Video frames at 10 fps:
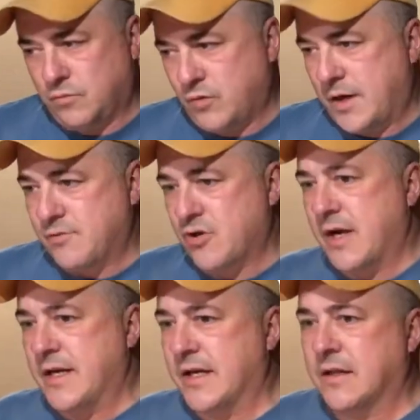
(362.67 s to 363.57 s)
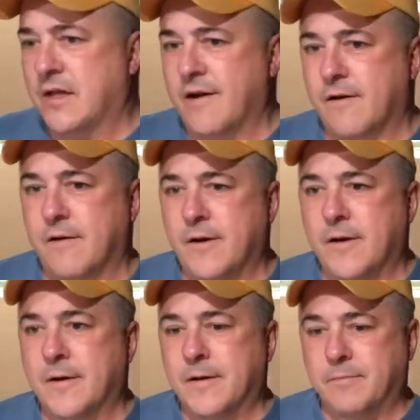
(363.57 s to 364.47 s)
when I'm trying to get there,
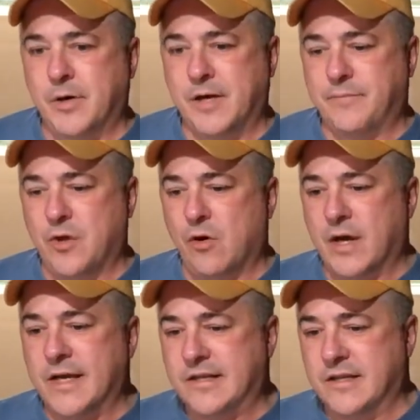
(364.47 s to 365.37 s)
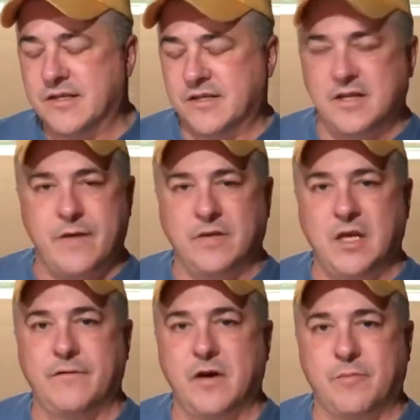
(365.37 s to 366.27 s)
but the whole idea is to never
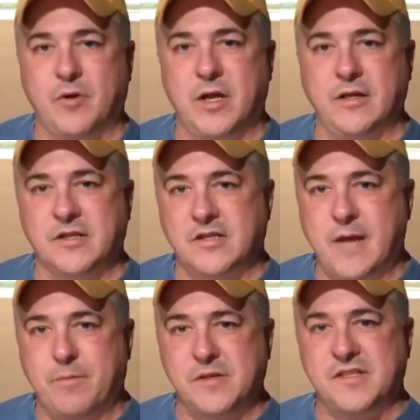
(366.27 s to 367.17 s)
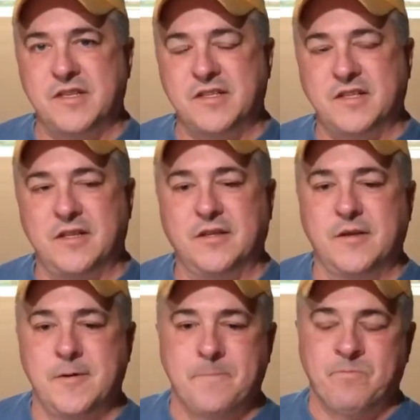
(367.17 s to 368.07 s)
give up, right? You stay persistent
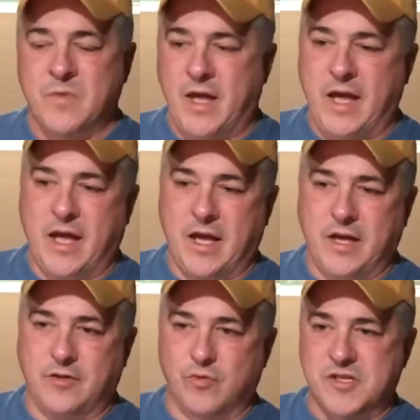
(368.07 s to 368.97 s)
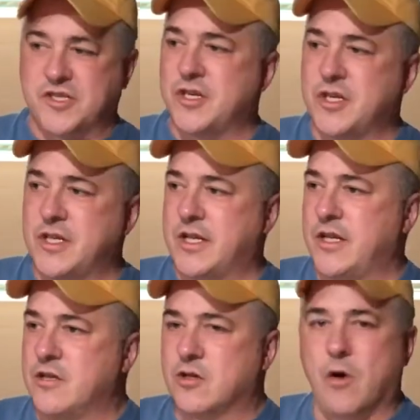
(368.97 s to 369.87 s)
and resilient,
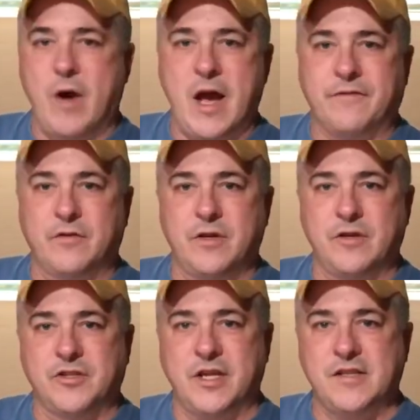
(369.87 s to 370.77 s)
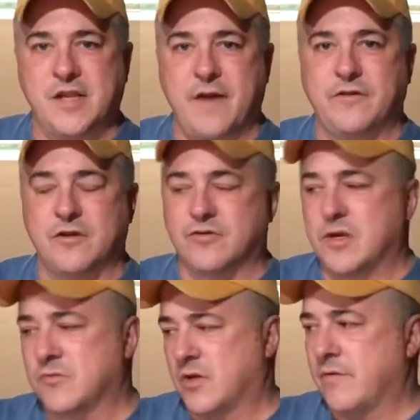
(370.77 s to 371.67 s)
and you go after it, and you chase after your
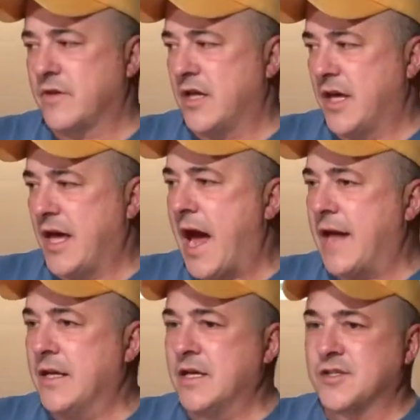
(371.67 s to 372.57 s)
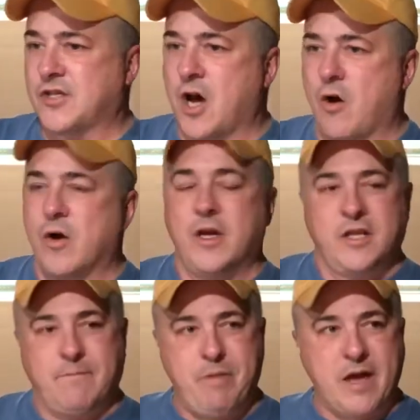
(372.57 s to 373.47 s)
dreams with everything you got. So
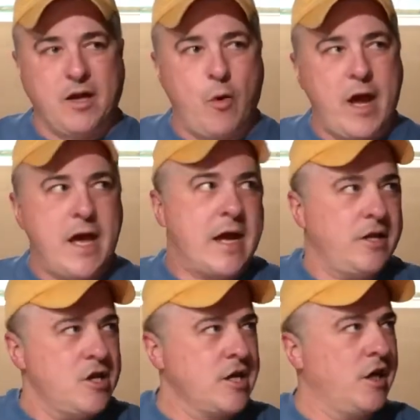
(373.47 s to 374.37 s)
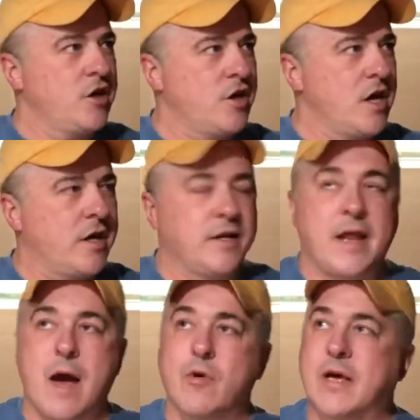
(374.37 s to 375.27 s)
you pick away at it, you get her done.
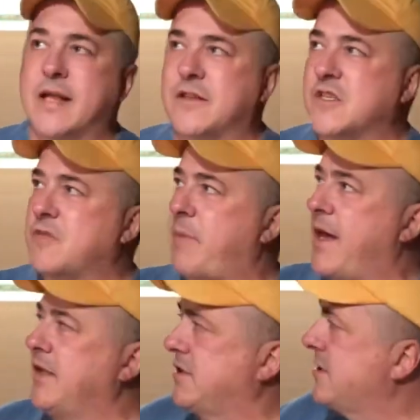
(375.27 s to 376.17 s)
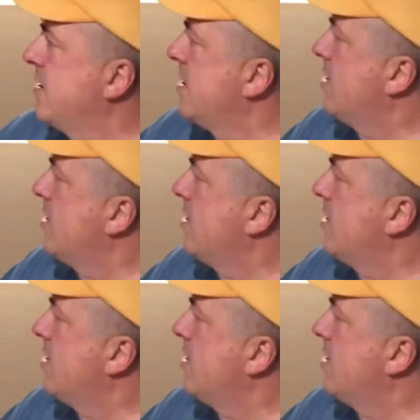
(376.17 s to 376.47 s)
Now we got this space.